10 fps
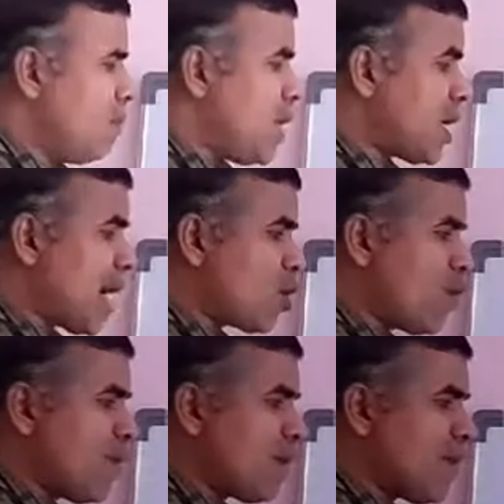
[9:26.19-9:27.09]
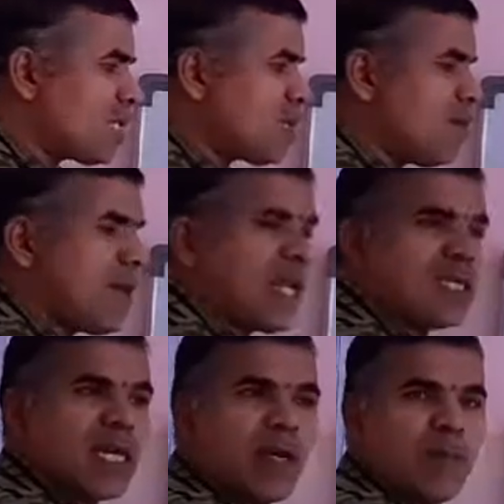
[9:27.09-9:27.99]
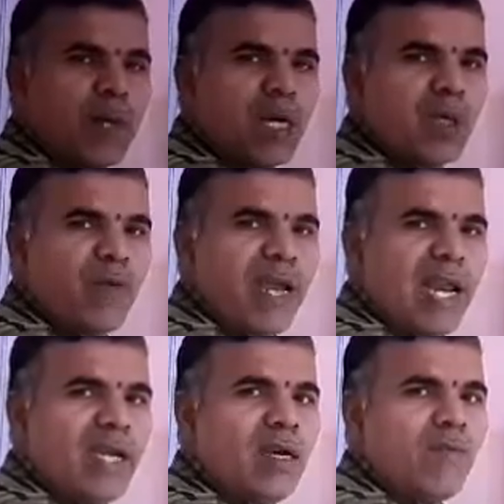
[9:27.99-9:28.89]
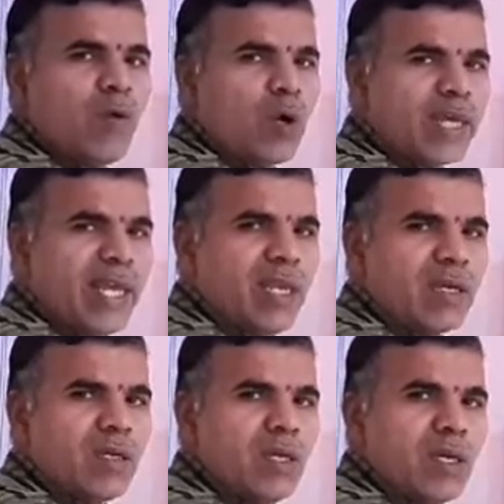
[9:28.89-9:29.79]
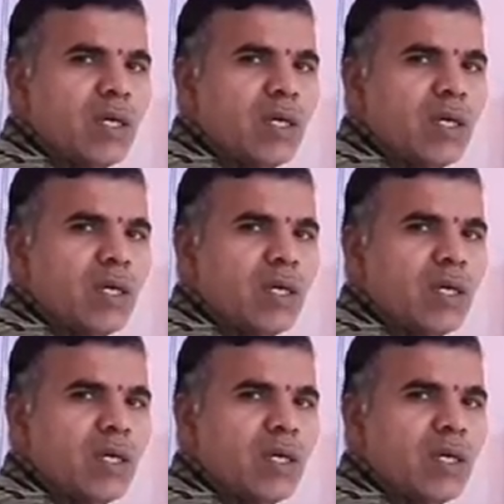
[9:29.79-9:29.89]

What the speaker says: but atomic mass number is a different 12 and 14.